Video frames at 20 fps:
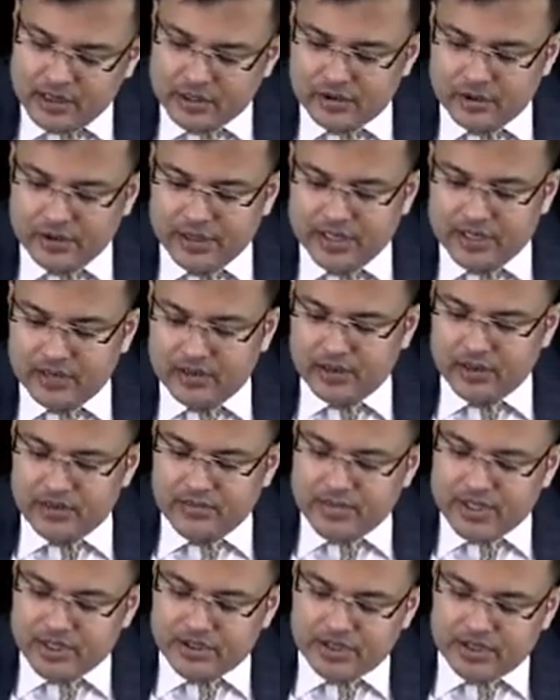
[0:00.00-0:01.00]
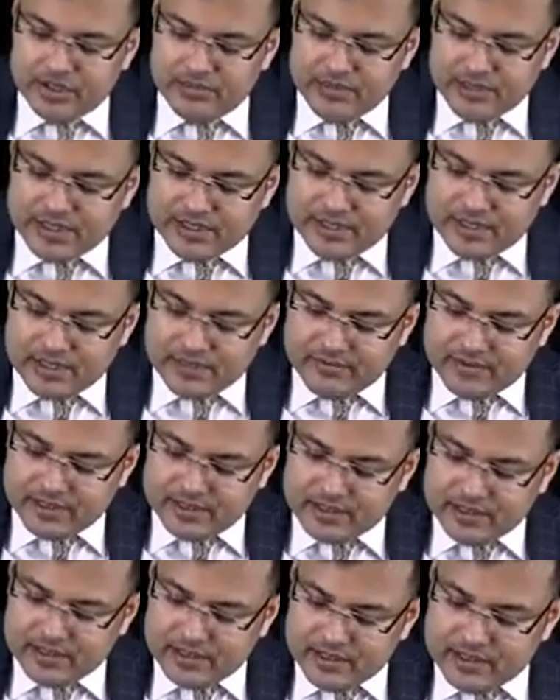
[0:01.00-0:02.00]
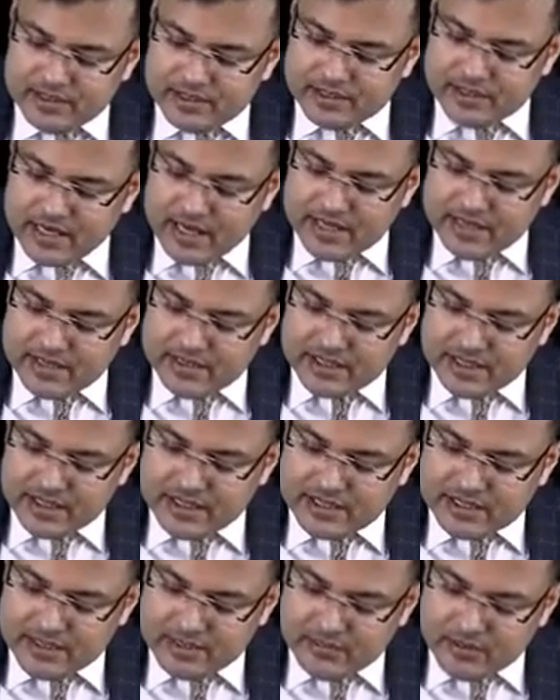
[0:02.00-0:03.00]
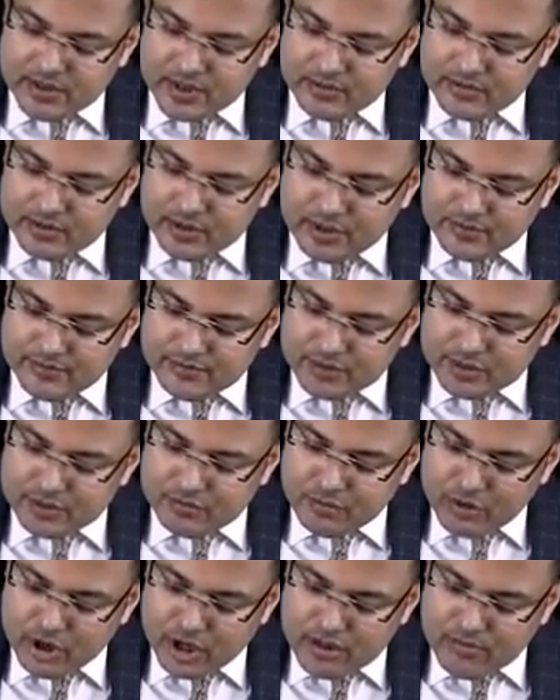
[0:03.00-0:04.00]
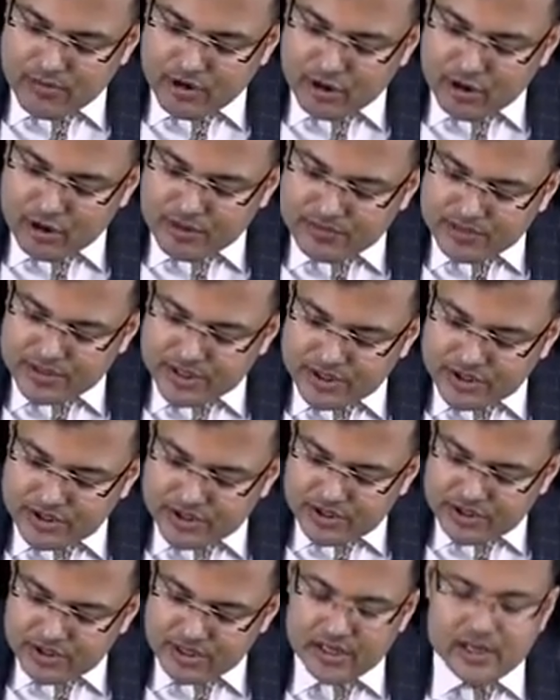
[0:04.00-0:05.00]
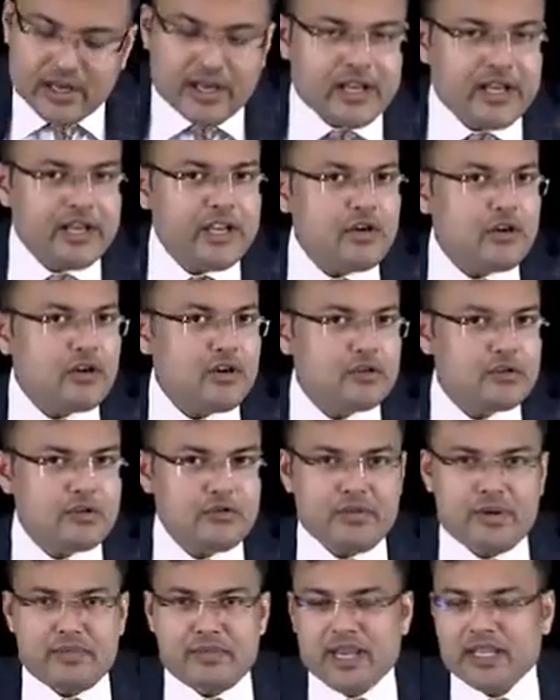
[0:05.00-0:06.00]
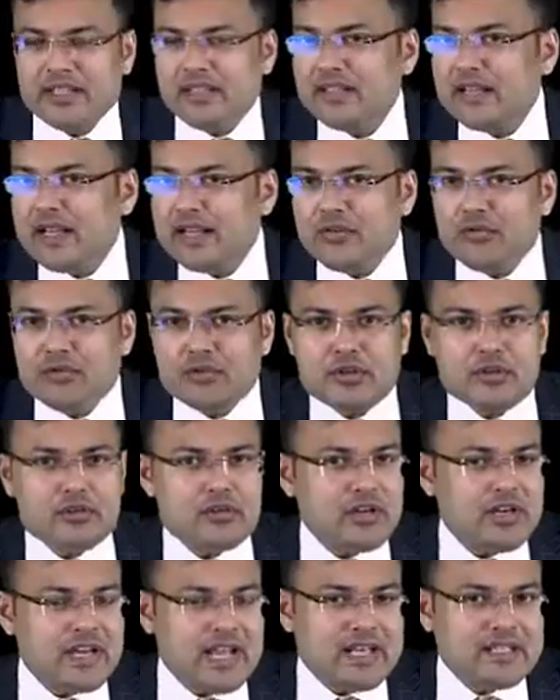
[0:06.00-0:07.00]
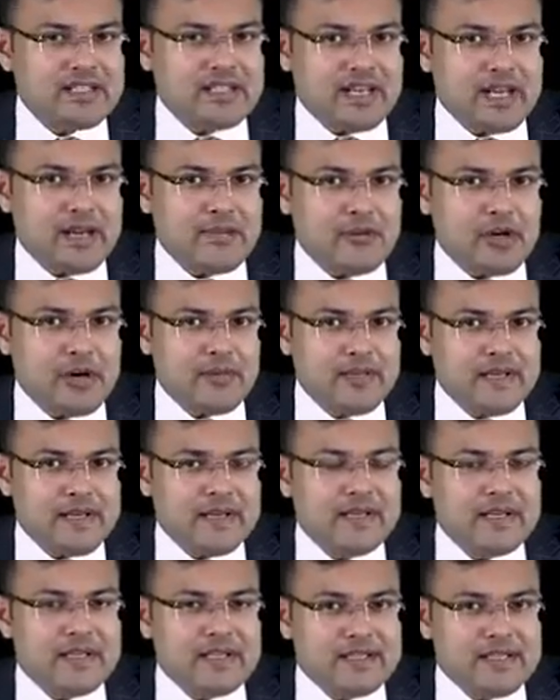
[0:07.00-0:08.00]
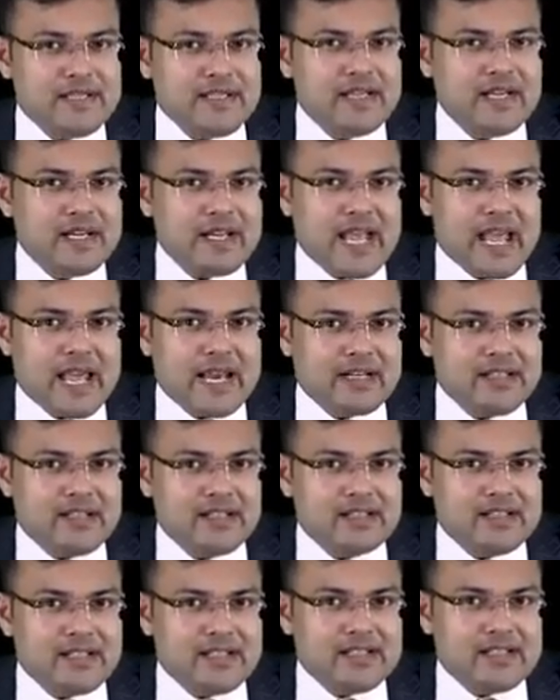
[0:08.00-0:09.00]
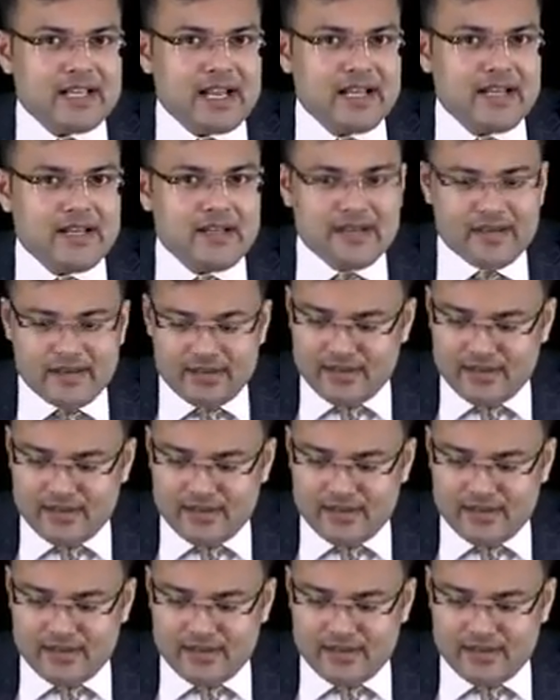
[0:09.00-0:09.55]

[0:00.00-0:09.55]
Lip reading: So here, patient presents with signs and symptoms of small bowel obstruction. Here also we make the diagnosis on X-ray abdomen. See the characteristic sign.